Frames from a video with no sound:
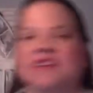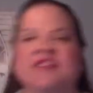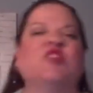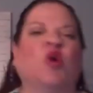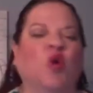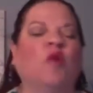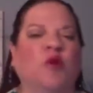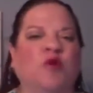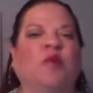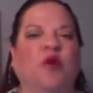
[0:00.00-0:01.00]
is
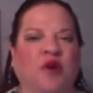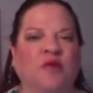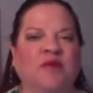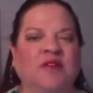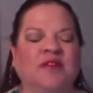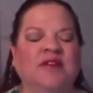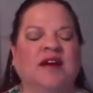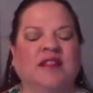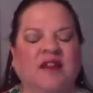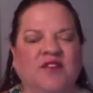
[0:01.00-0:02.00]
ho'oponopono.
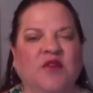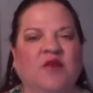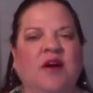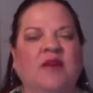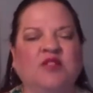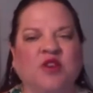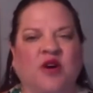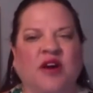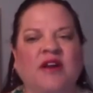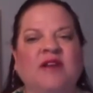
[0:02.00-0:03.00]
I love you. I'm
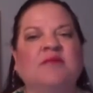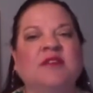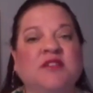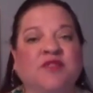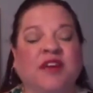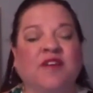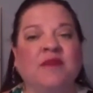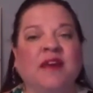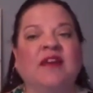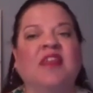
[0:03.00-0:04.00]
sorry. Please forgive
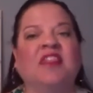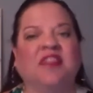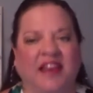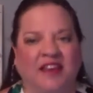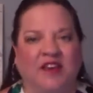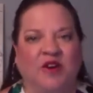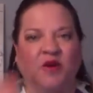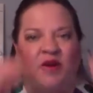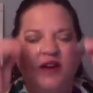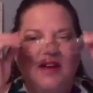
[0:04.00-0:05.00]
me. Thank you.
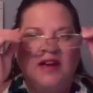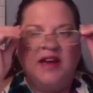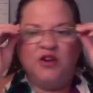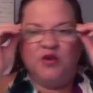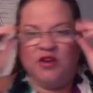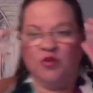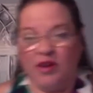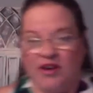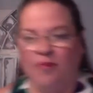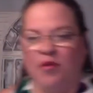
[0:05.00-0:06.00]
And you can
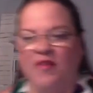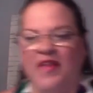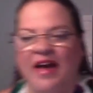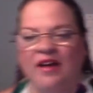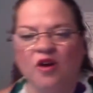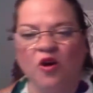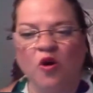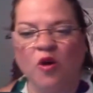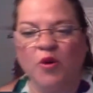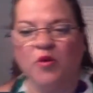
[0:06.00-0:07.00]
read up on that,
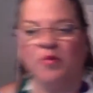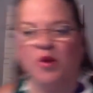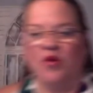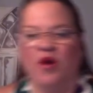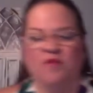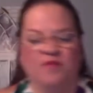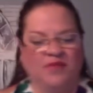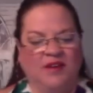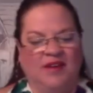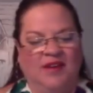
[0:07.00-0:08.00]
ho'oponopono.
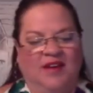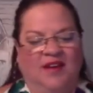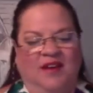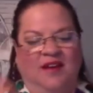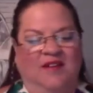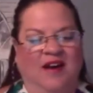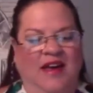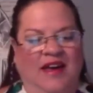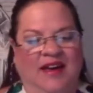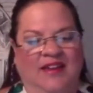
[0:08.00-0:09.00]
All
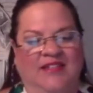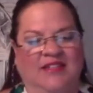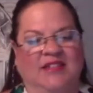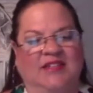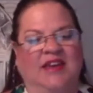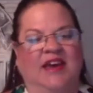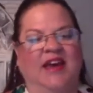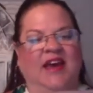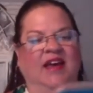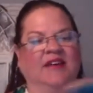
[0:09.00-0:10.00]
right.
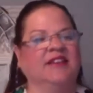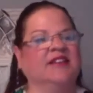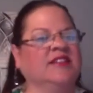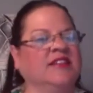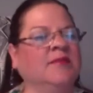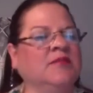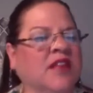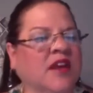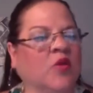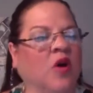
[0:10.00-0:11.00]
And it seems
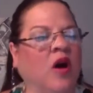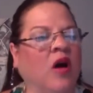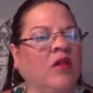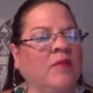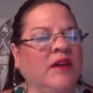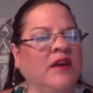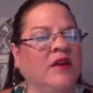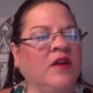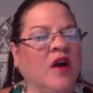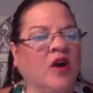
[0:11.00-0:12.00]
like we're all
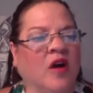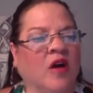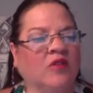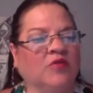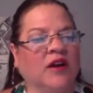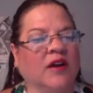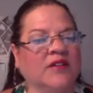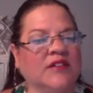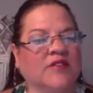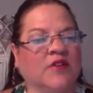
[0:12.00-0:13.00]
being called,
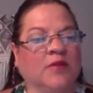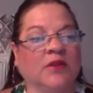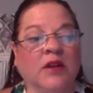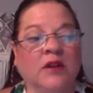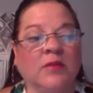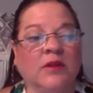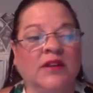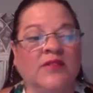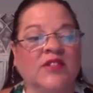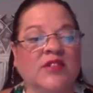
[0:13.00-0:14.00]
regardless of our political
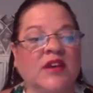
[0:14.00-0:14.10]
beliefs,